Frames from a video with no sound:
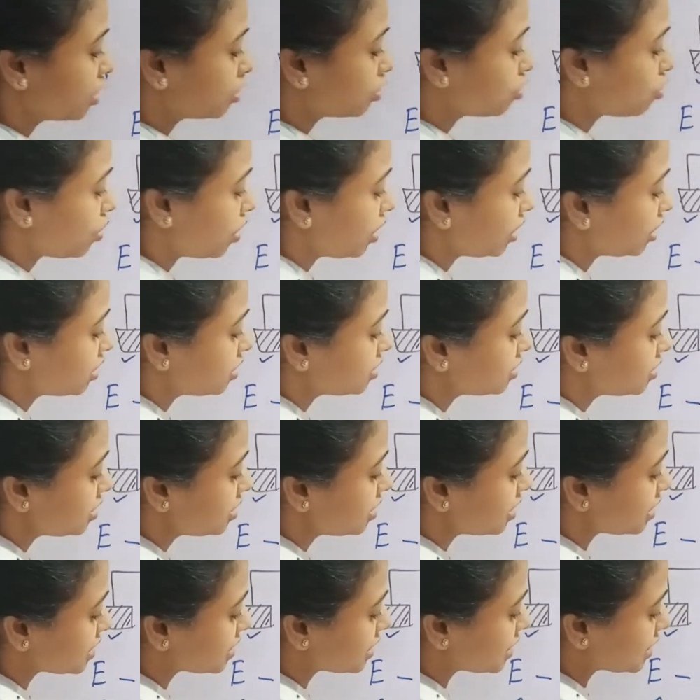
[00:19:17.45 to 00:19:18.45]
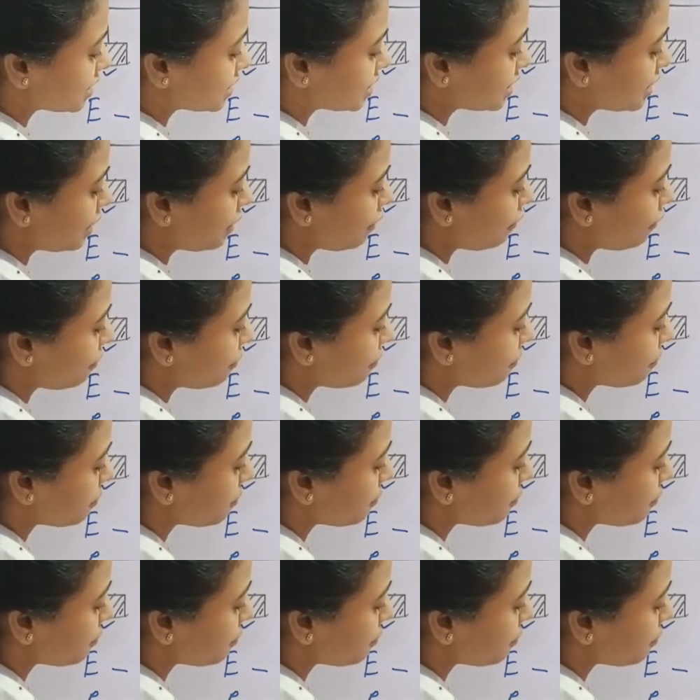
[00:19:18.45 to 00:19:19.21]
So it is the recessive